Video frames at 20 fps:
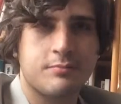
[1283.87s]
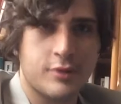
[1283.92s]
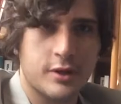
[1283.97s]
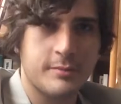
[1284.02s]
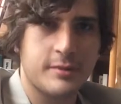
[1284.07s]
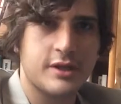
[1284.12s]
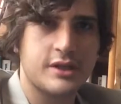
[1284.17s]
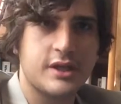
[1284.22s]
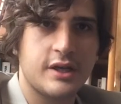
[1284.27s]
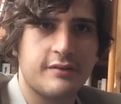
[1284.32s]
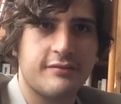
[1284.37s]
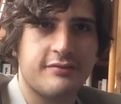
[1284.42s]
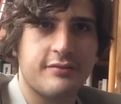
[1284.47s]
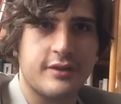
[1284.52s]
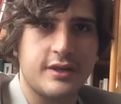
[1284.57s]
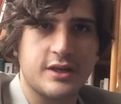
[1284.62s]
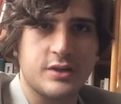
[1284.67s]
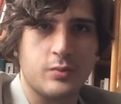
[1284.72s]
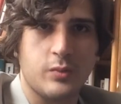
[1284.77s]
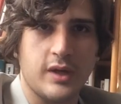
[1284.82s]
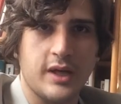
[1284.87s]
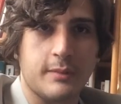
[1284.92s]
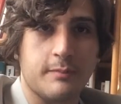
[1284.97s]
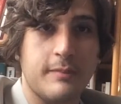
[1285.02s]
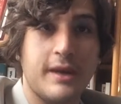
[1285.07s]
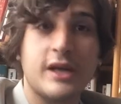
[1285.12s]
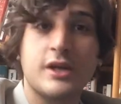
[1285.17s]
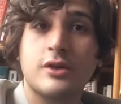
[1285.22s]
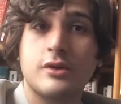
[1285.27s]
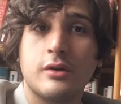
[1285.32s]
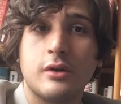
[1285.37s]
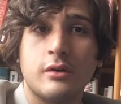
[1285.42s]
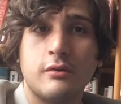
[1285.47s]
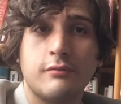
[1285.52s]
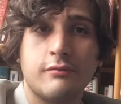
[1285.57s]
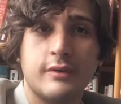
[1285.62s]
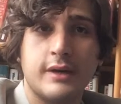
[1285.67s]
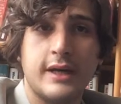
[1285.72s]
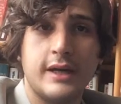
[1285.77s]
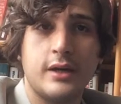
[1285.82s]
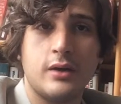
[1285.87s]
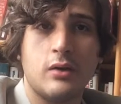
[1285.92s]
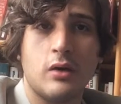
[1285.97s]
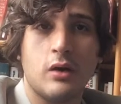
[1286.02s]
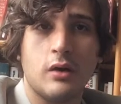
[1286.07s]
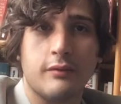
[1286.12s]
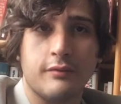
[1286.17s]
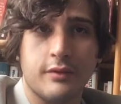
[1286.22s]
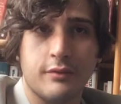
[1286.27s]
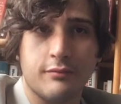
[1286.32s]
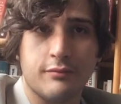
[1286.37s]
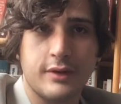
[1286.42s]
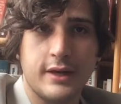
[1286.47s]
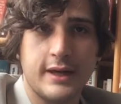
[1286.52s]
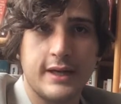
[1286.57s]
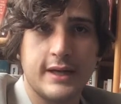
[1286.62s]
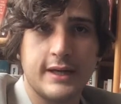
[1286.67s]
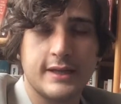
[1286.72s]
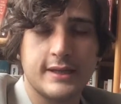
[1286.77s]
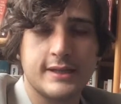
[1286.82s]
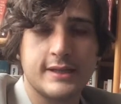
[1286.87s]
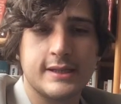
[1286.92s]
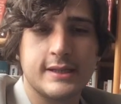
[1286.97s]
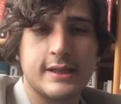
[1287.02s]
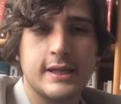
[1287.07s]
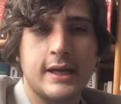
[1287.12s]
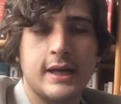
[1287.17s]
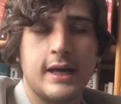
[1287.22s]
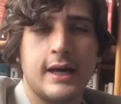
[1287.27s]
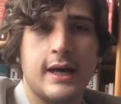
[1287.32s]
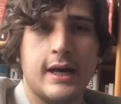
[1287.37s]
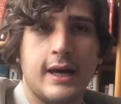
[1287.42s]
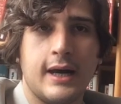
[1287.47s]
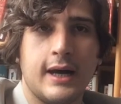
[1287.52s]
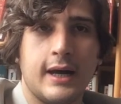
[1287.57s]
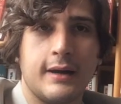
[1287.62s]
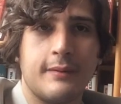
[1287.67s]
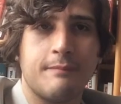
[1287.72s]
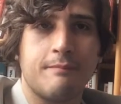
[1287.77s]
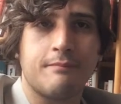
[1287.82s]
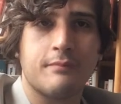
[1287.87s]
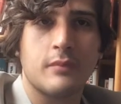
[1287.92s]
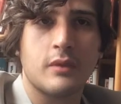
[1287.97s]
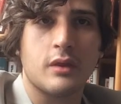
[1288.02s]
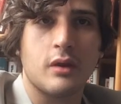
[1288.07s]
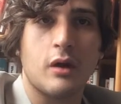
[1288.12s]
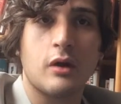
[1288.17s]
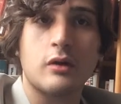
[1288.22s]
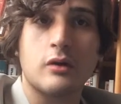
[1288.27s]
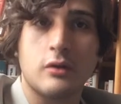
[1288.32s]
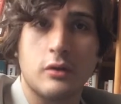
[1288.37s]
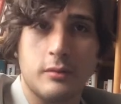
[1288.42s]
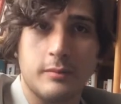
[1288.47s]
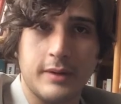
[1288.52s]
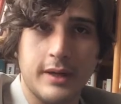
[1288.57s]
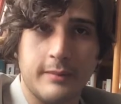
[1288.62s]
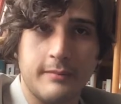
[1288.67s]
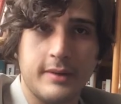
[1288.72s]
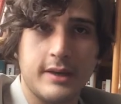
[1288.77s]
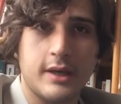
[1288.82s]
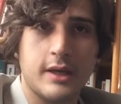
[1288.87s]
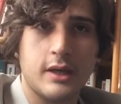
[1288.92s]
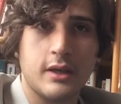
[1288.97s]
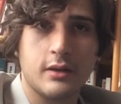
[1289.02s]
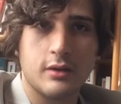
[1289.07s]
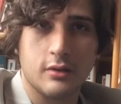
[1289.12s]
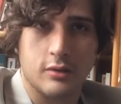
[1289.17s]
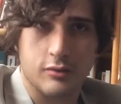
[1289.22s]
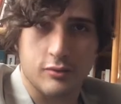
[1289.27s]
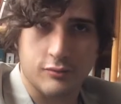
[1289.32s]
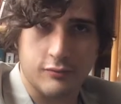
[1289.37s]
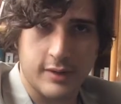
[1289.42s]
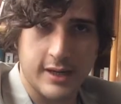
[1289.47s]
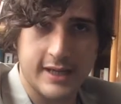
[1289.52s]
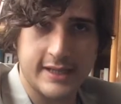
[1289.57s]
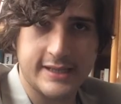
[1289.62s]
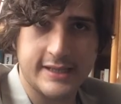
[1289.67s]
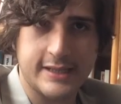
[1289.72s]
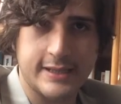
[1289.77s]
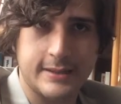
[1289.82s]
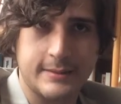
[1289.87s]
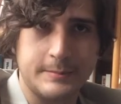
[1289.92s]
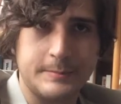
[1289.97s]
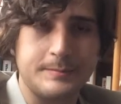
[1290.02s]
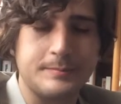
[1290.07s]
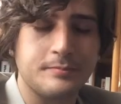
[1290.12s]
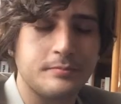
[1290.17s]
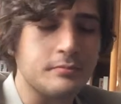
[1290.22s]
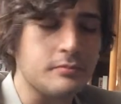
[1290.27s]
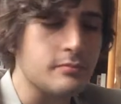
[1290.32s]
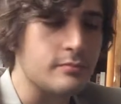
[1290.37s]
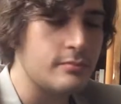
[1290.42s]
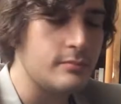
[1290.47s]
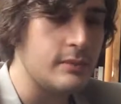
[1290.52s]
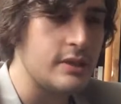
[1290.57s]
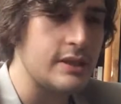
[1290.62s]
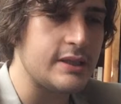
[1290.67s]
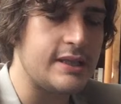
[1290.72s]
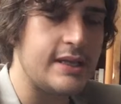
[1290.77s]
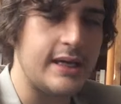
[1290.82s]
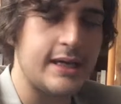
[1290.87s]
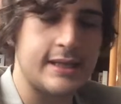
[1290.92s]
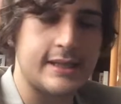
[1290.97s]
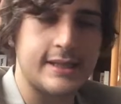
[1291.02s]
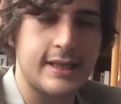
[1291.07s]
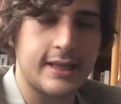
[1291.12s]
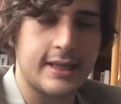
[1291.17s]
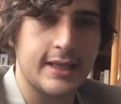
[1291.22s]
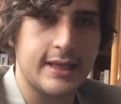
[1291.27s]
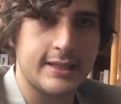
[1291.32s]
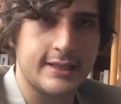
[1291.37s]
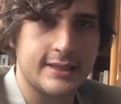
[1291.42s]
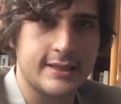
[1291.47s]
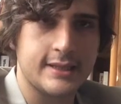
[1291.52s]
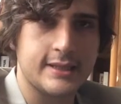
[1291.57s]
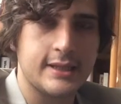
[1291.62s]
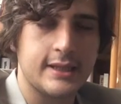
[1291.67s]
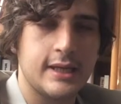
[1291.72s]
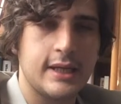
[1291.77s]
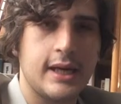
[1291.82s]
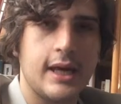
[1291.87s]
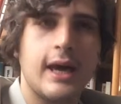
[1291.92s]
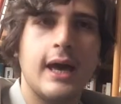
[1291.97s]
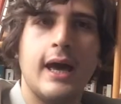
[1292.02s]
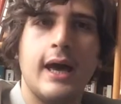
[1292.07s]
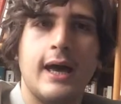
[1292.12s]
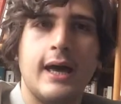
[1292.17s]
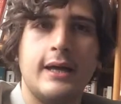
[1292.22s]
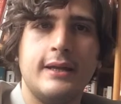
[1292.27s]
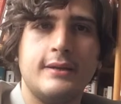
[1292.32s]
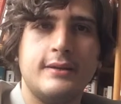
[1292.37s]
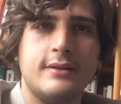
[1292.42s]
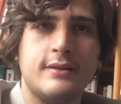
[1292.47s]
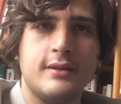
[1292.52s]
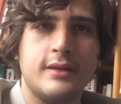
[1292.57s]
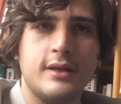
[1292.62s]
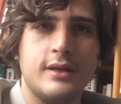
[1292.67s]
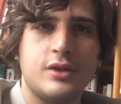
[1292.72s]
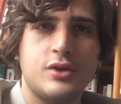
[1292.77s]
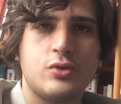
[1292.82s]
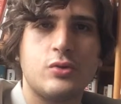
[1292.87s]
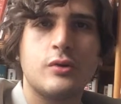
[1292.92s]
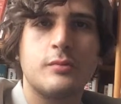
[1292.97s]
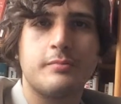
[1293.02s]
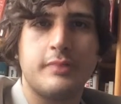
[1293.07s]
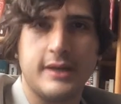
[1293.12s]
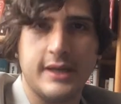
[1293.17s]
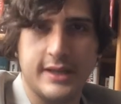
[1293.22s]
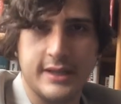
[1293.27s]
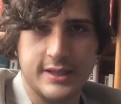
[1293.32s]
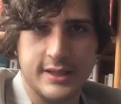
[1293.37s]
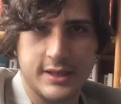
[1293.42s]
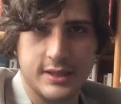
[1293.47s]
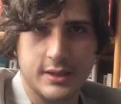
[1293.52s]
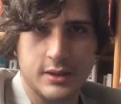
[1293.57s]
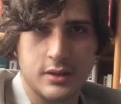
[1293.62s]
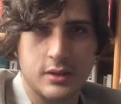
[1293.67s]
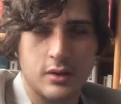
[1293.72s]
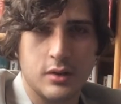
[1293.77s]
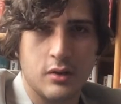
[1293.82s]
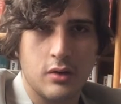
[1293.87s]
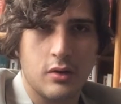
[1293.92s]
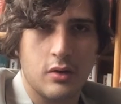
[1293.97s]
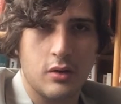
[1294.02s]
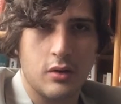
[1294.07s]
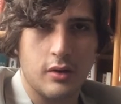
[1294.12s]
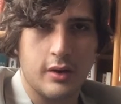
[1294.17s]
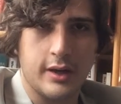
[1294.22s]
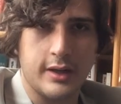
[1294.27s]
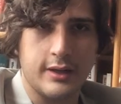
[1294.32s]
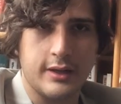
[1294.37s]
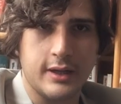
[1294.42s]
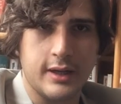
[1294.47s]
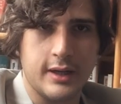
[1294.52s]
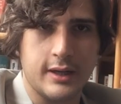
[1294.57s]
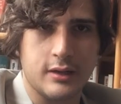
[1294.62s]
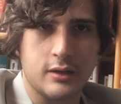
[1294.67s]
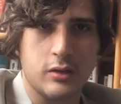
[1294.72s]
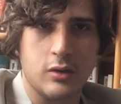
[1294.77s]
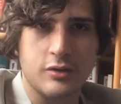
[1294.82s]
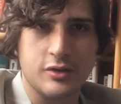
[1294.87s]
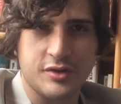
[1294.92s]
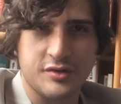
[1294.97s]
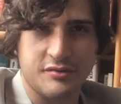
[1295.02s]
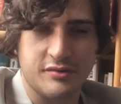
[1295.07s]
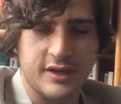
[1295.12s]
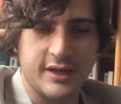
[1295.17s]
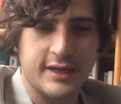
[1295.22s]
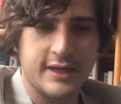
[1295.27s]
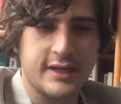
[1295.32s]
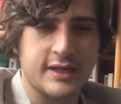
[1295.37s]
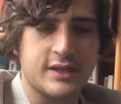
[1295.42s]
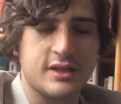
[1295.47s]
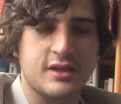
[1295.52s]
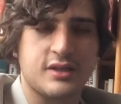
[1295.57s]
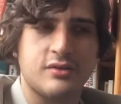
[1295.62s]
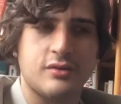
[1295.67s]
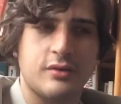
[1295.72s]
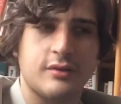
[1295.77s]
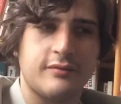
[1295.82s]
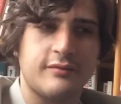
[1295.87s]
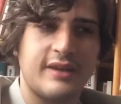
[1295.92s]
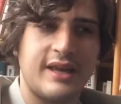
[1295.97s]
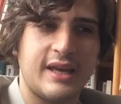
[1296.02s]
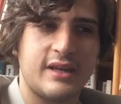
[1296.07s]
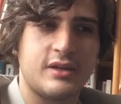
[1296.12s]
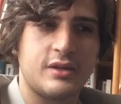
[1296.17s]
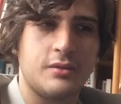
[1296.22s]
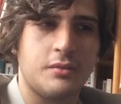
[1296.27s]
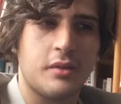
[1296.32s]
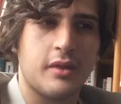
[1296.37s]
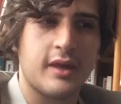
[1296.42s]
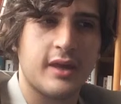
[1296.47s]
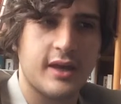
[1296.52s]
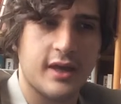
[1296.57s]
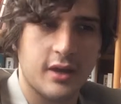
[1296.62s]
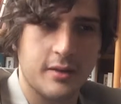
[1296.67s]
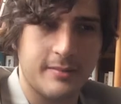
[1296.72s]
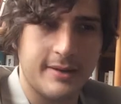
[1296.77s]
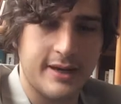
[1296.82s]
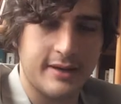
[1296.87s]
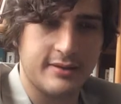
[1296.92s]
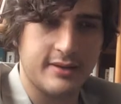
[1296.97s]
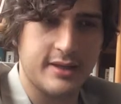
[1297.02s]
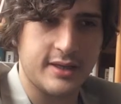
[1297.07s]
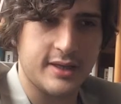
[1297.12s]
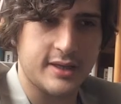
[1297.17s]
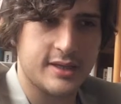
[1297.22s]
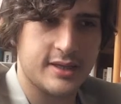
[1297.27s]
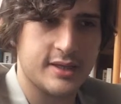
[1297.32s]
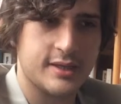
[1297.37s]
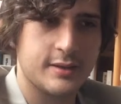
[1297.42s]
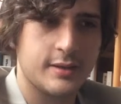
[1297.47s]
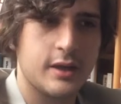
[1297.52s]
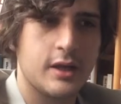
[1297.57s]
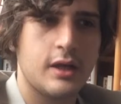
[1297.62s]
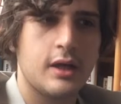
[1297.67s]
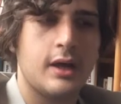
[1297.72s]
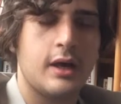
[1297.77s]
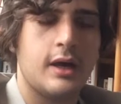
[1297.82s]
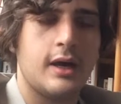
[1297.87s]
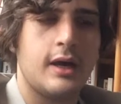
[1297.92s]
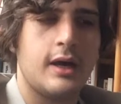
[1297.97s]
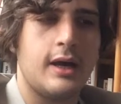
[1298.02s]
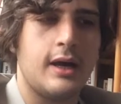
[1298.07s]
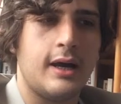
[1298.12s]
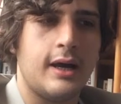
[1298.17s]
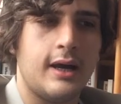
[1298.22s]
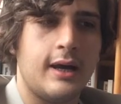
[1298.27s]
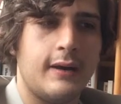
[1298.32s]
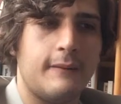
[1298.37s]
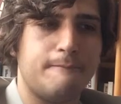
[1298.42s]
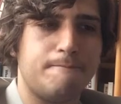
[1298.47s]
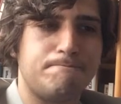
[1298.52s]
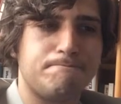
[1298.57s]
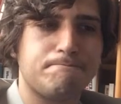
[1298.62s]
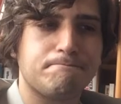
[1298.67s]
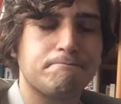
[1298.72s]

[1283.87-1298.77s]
pretty much it for this week. Make sure you read all of the readings, uh, the article by me, Ransom, T.S. Eliot, and the short piece on uh, close reading to sort of get you thinking about this. Um,